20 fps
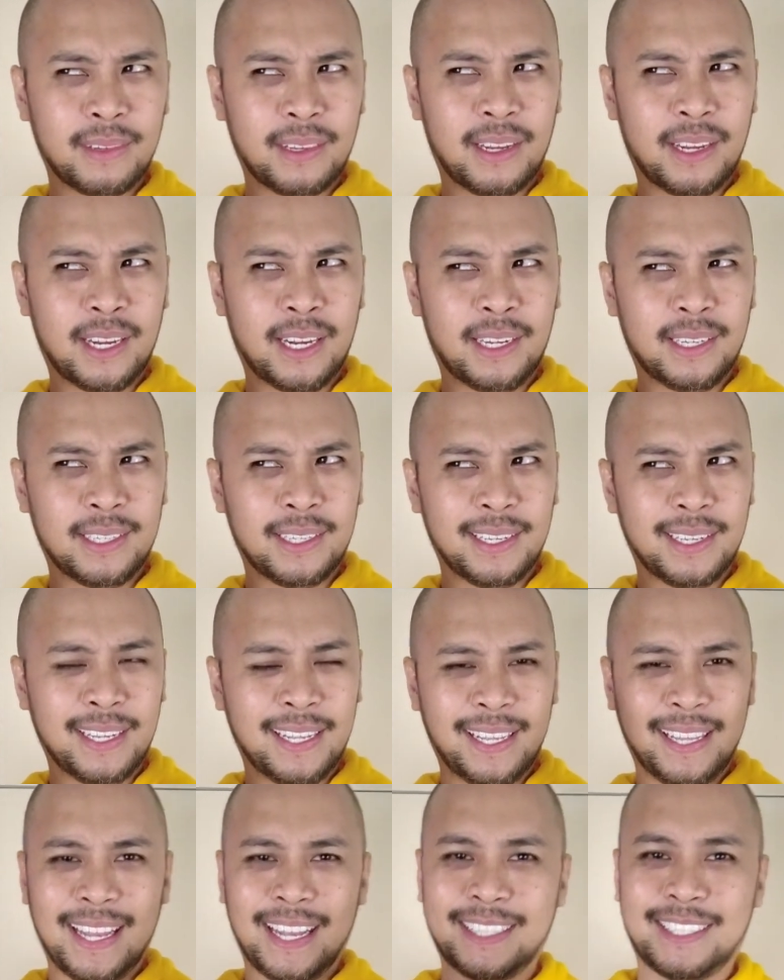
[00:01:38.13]

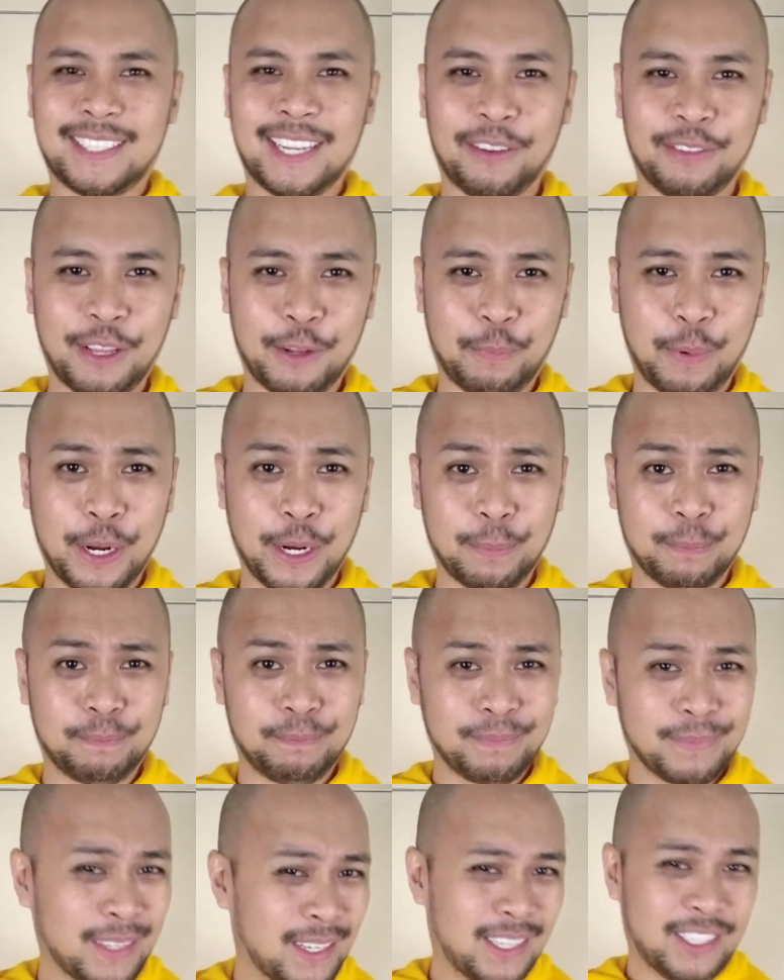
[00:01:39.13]
That sounded weird.
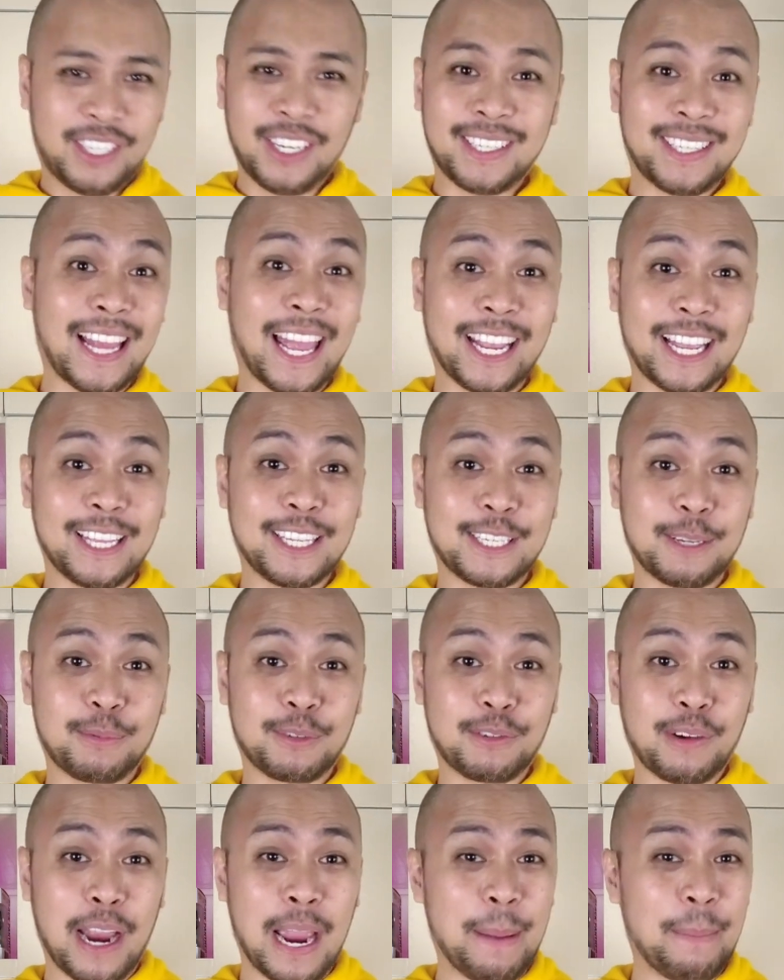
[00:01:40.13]
Just like and
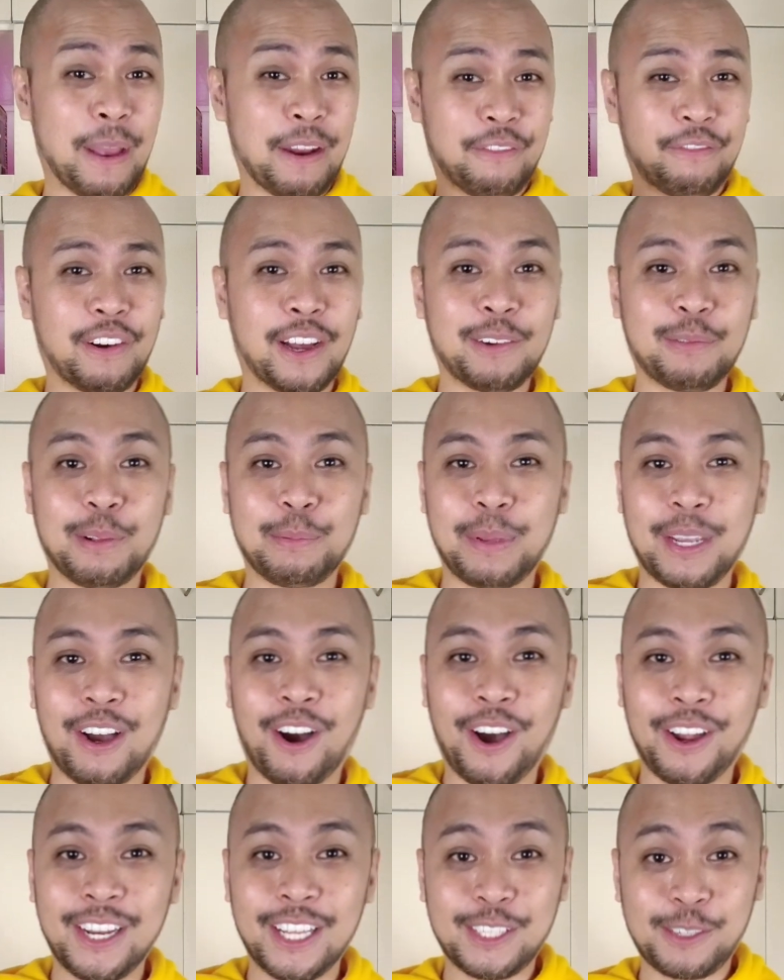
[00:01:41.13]
subscribe and fun will be
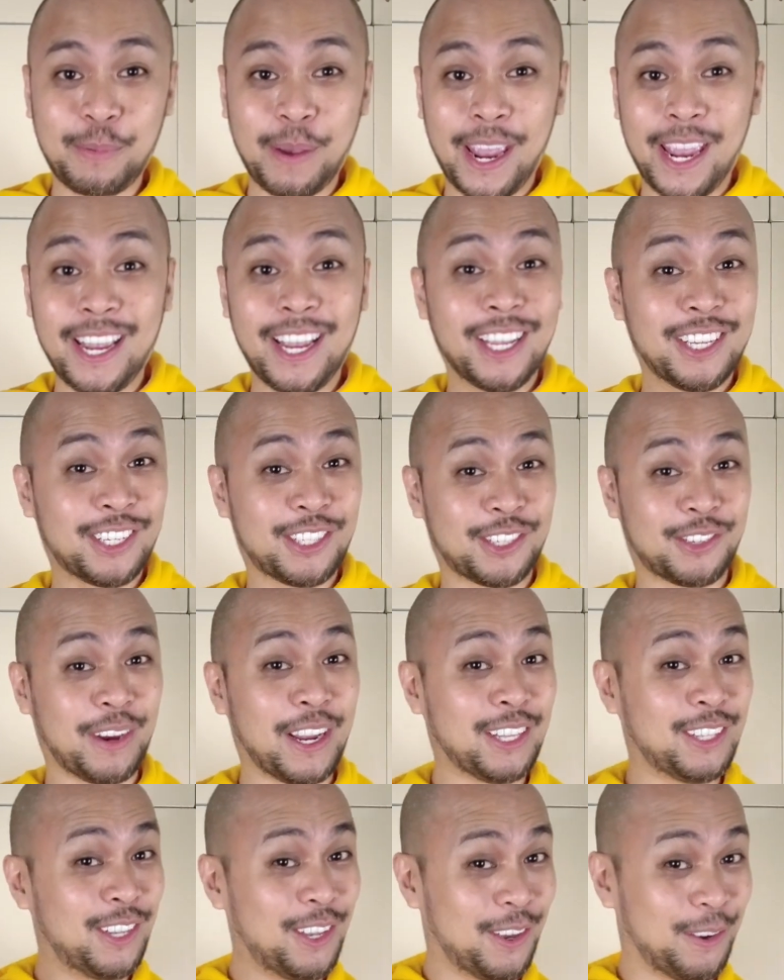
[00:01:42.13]
on its way
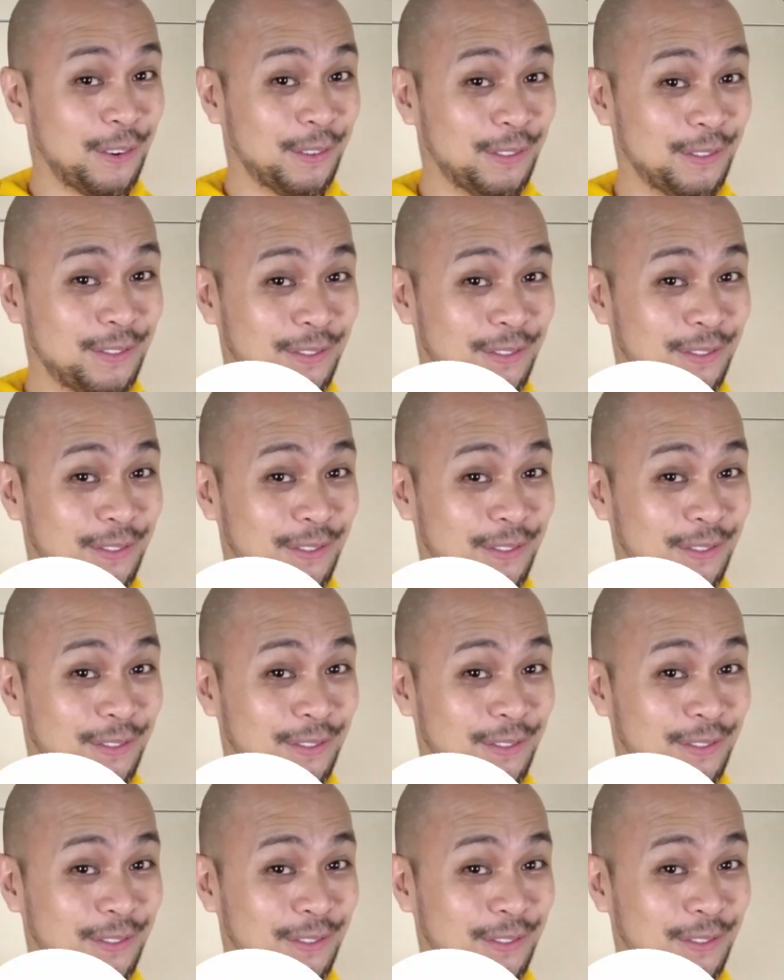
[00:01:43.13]
straight to you.